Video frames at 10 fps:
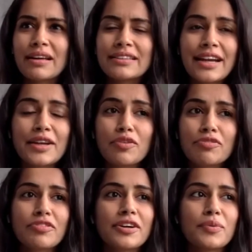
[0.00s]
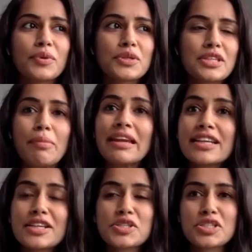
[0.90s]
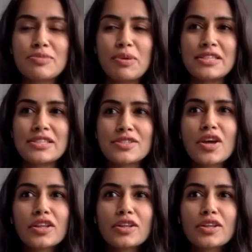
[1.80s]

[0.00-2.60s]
other kind of what do you say, meditation spaces,